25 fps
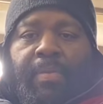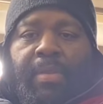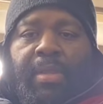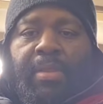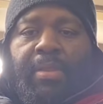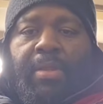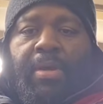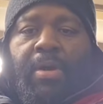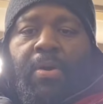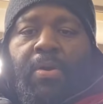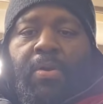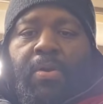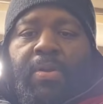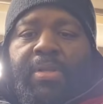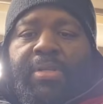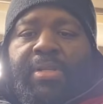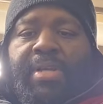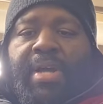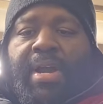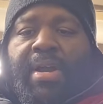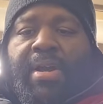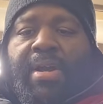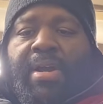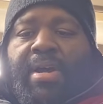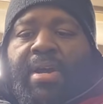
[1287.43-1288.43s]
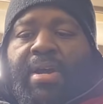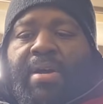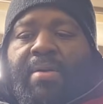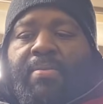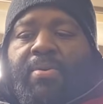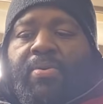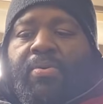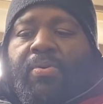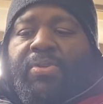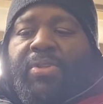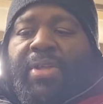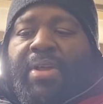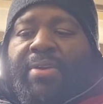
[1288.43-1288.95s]
The whole entire combo
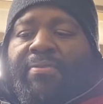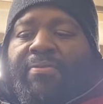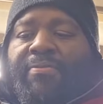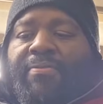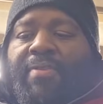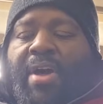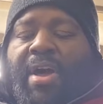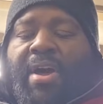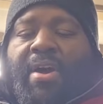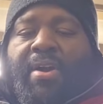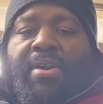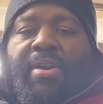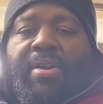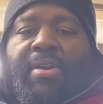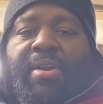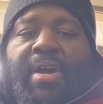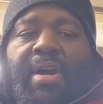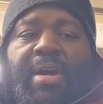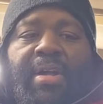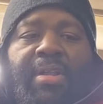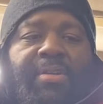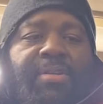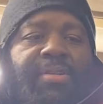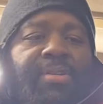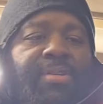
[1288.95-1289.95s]
was like $500.